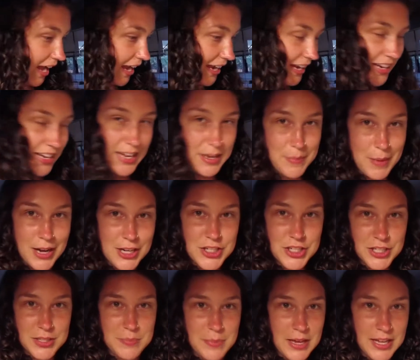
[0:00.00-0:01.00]
I am
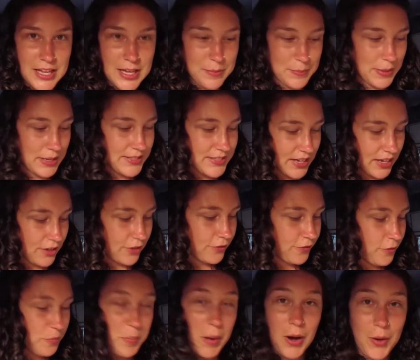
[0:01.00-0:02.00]
actually making
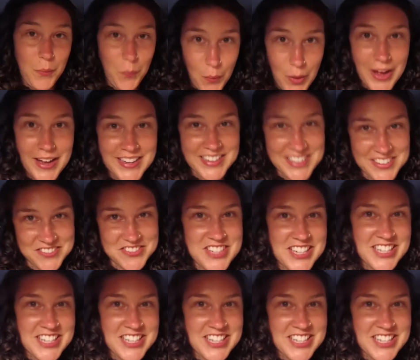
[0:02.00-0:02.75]
myself part one of